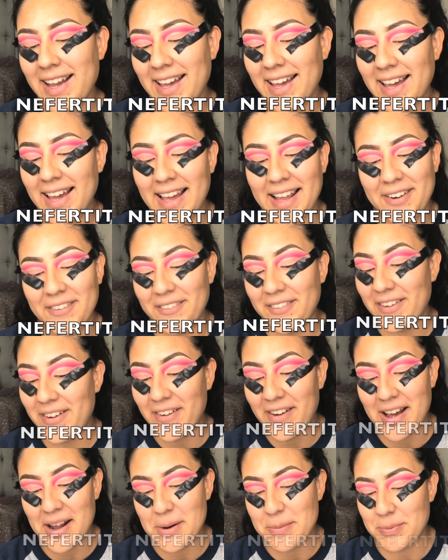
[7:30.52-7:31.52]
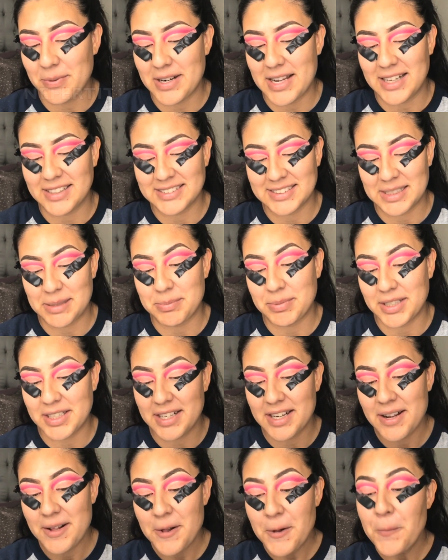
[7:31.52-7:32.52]
I don't know how to pronounce it,
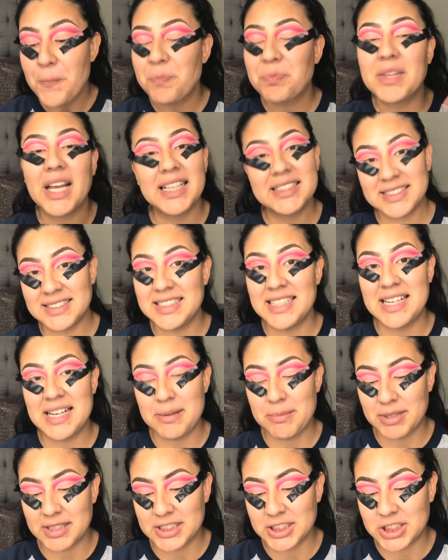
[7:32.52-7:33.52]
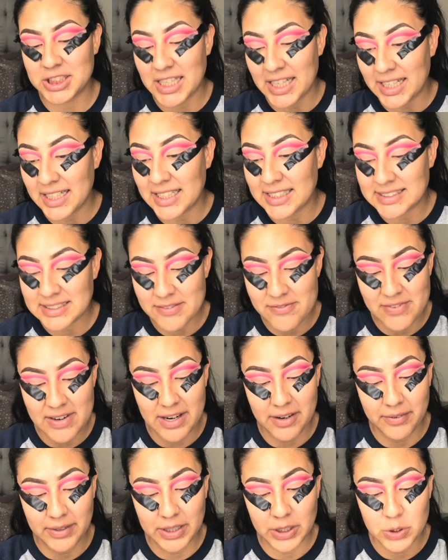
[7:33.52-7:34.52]
but that's the name of the shade. It's a
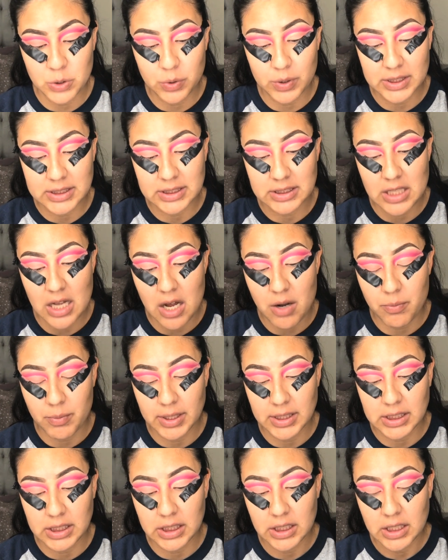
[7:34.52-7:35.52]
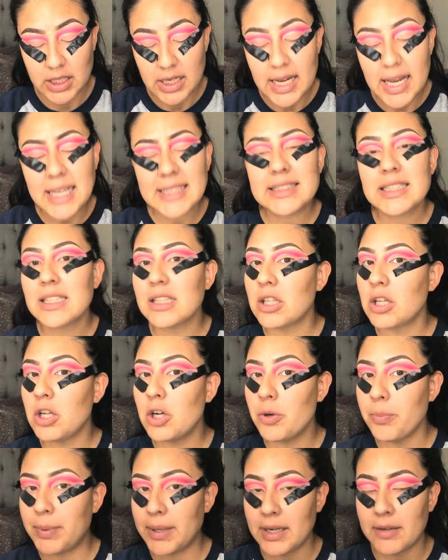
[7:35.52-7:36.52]
very nude. It's not really, has a
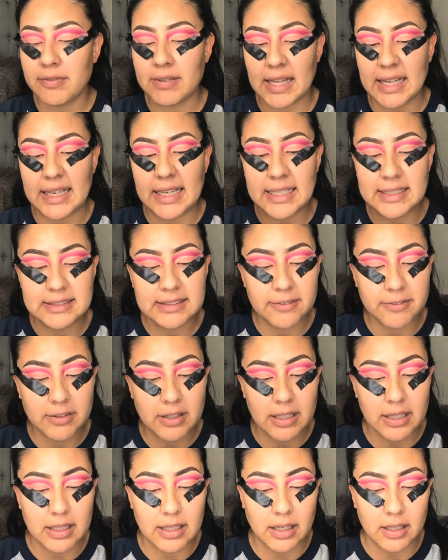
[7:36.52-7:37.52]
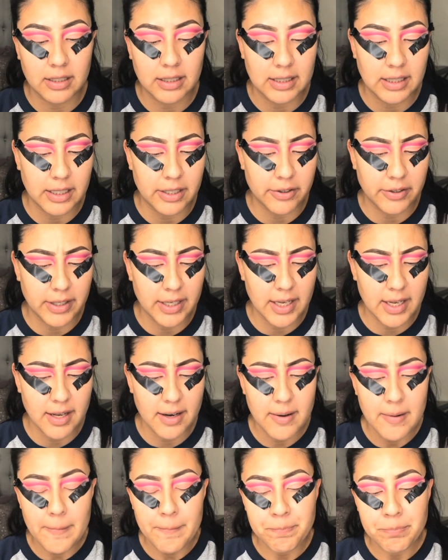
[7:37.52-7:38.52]
little bit of like hints of glitter in
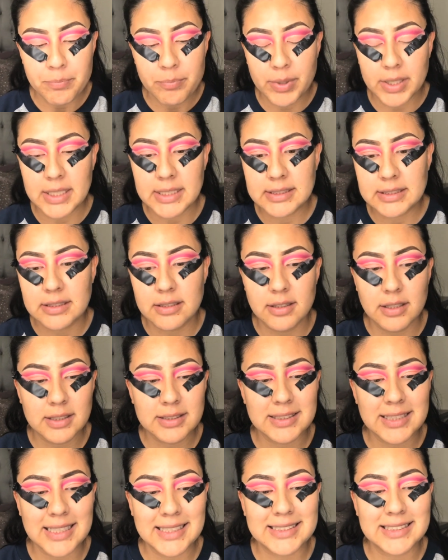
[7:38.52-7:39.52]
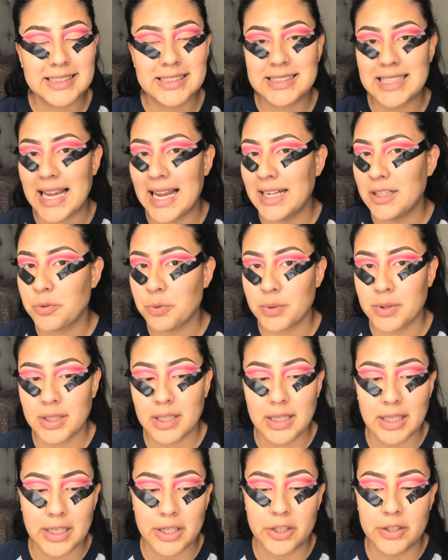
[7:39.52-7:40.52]
it, but it looks like sand with
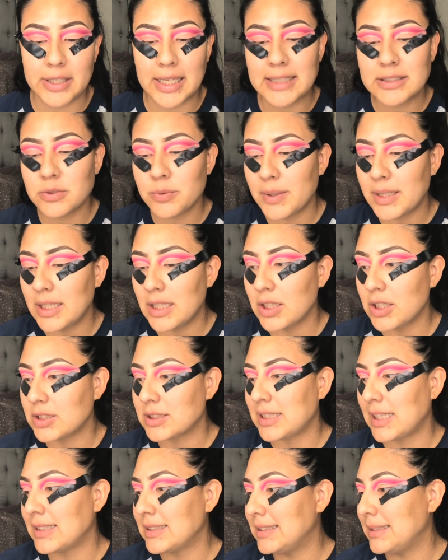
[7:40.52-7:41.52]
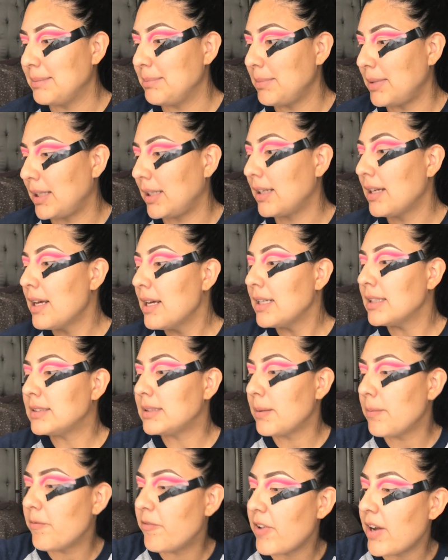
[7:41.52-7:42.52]
glitter. That's what it looks like to me.
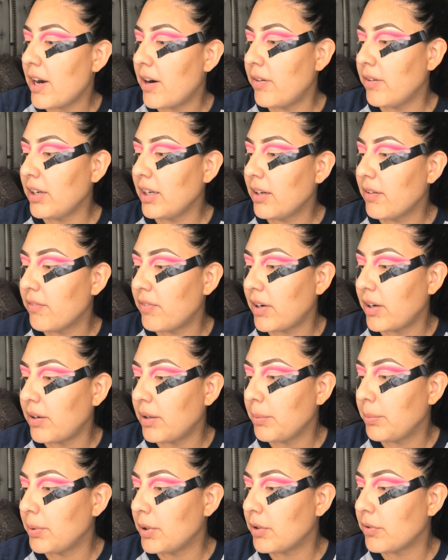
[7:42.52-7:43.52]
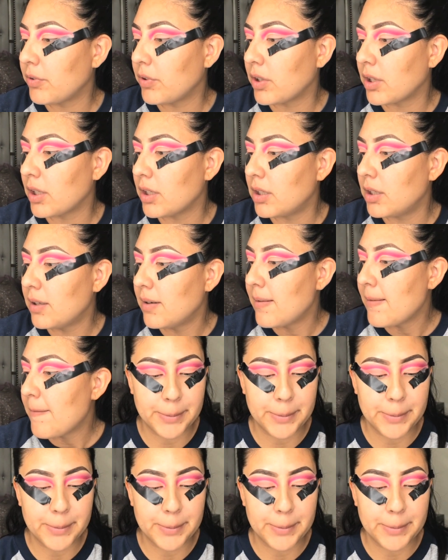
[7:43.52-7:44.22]
It's a very, very beautiful color.